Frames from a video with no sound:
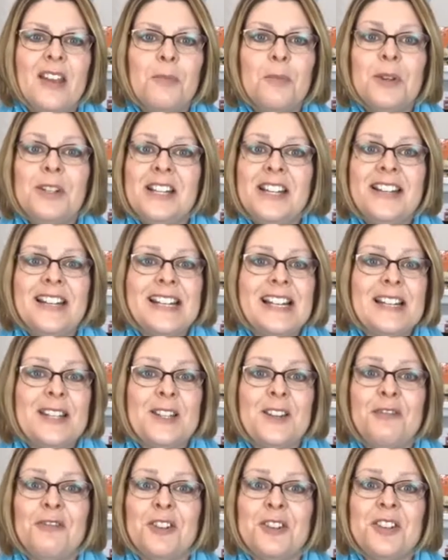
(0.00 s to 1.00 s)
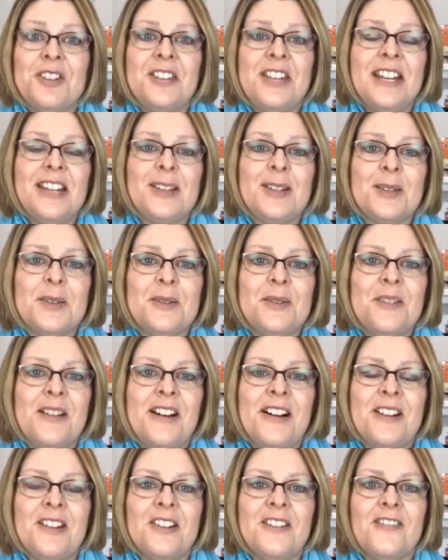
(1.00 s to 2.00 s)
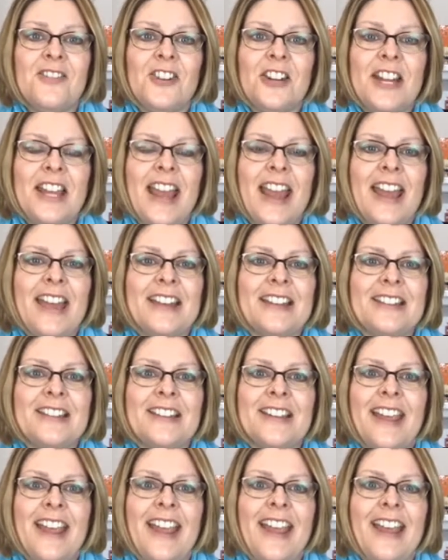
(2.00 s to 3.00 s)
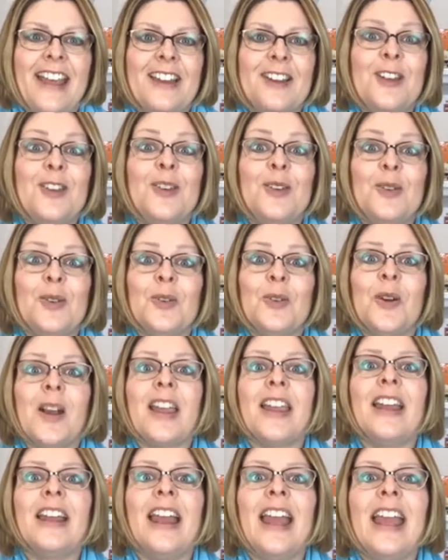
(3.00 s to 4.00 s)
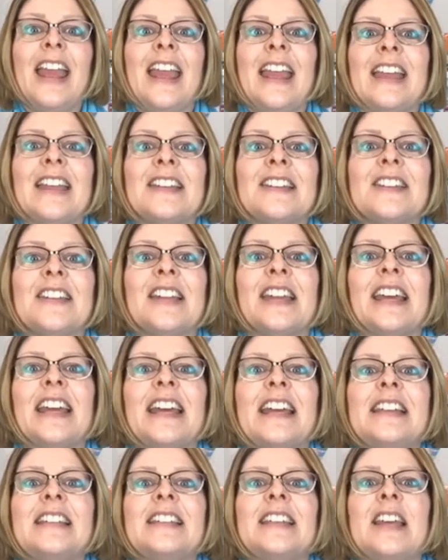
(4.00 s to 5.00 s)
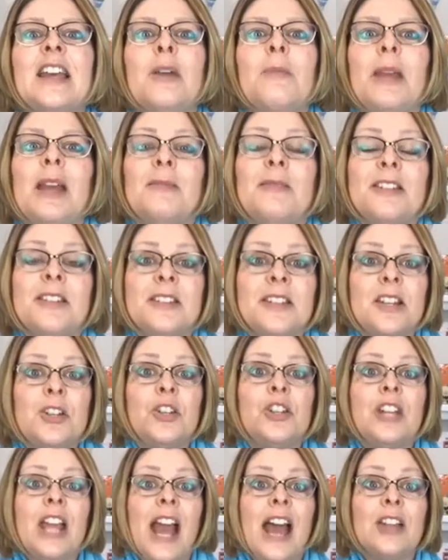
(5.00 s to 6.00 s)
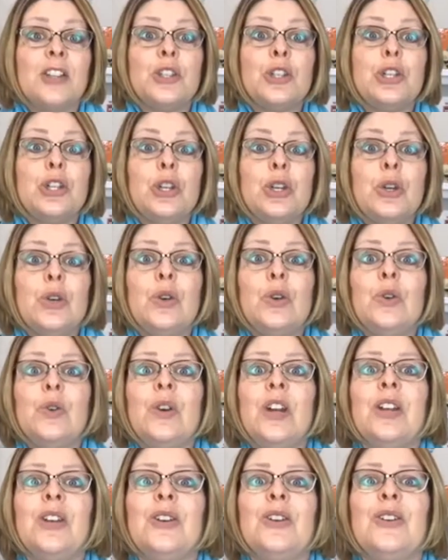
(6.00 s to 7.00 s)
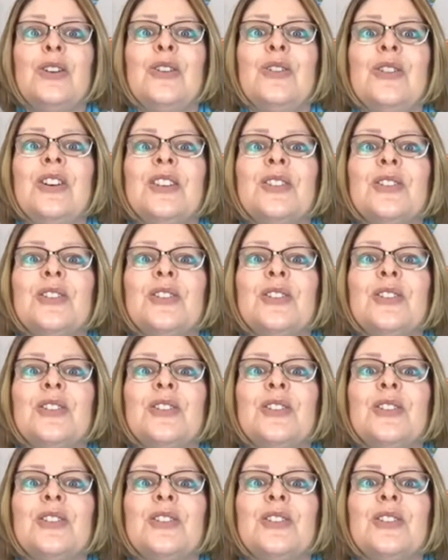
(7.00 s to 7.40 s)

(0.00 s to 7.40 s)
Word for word: pretend like it's the first day of school all over again, and you can handle it. Pamela says she has 2 new